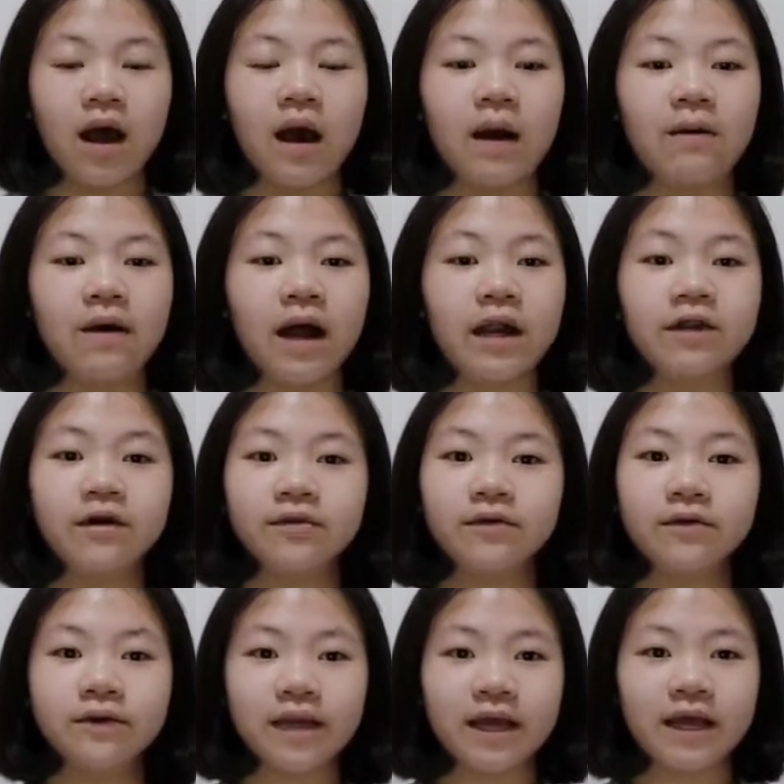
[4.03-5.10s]
How are you
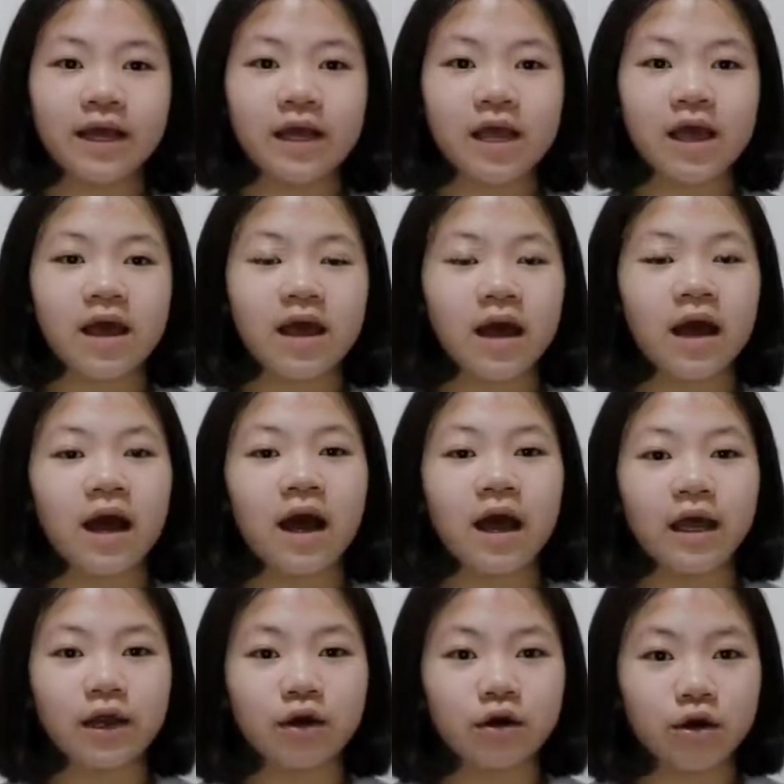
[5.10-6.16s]
today?
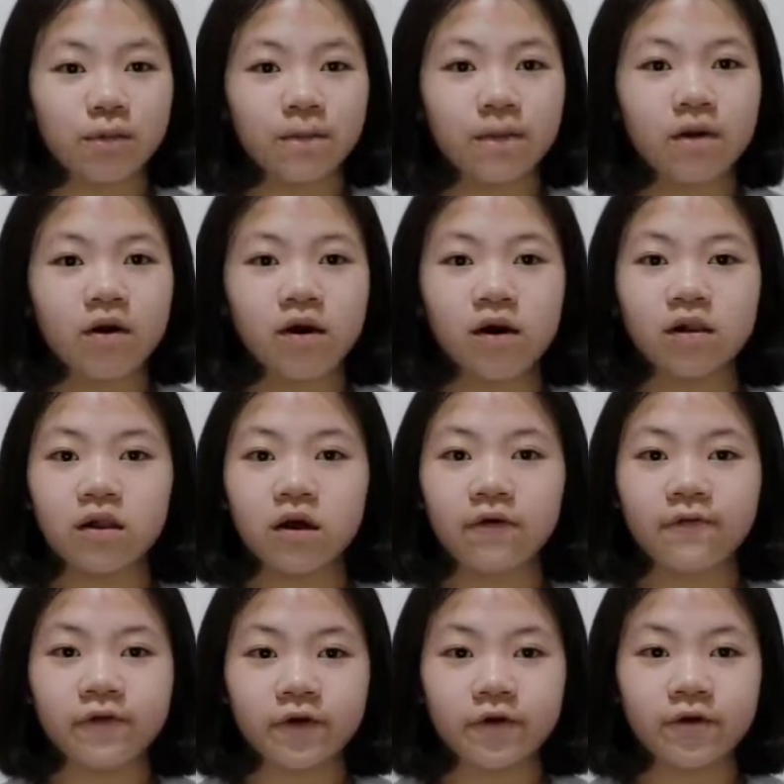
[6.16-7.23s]
I hope all
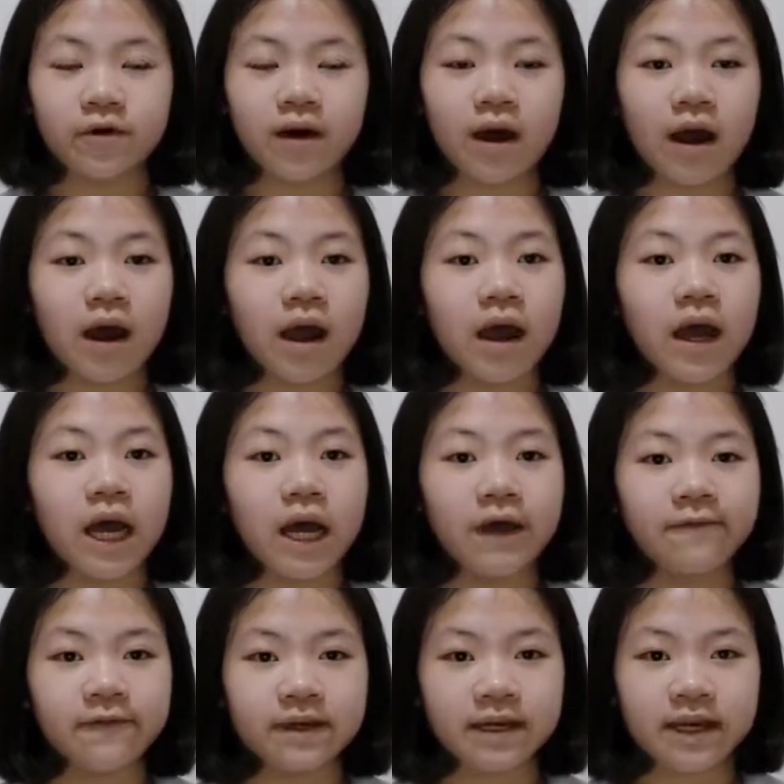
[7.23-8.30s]
of you
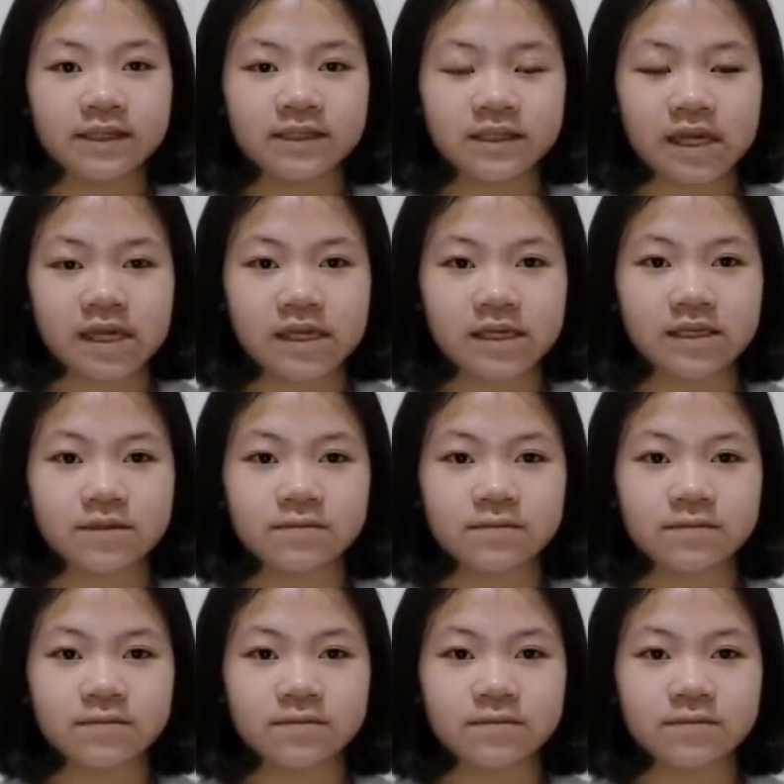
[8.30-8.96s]
have a nice day.